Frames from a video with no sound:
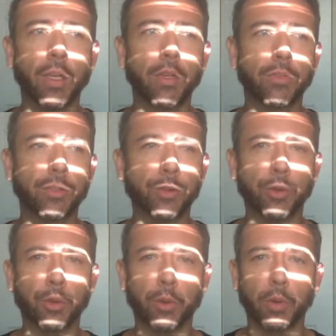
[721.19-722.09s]

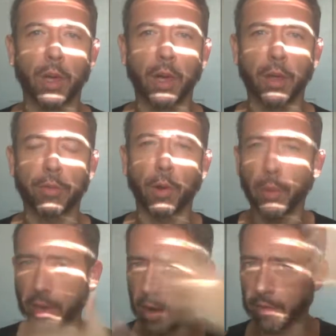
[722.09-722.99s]
to
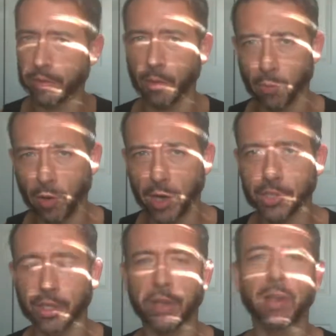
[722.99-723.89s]
throwing off the
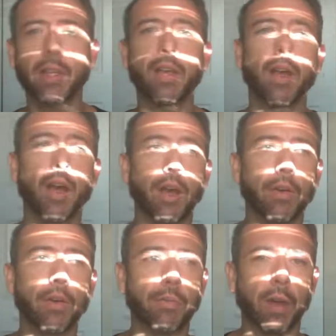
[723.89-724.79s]
repression
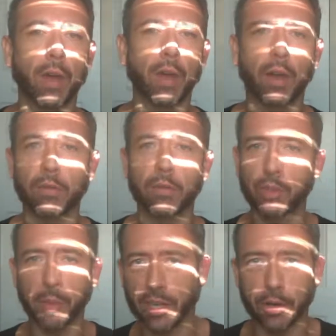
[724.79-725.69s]
of so
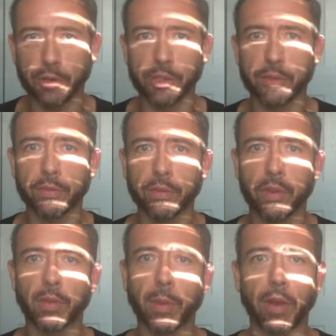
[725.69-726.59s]
many years
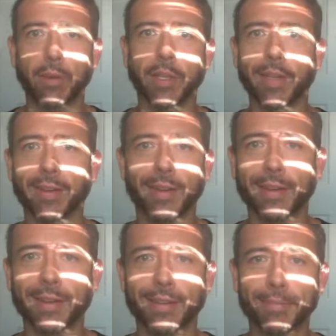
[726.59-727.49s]
of apparently
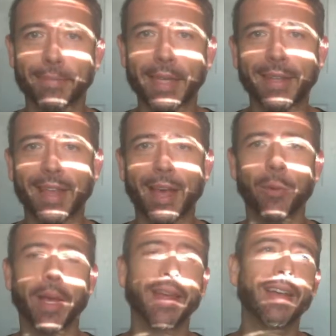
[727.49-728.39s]
being that
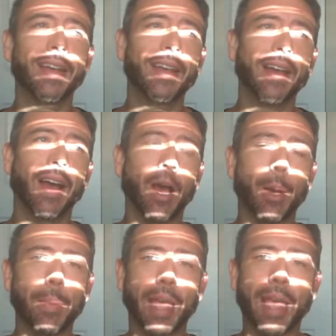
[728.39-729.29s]
way.
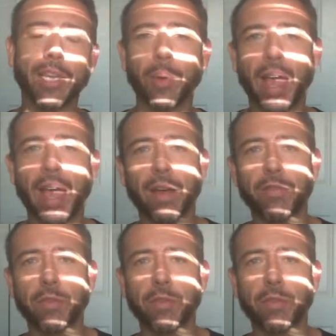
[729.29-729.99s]
And you have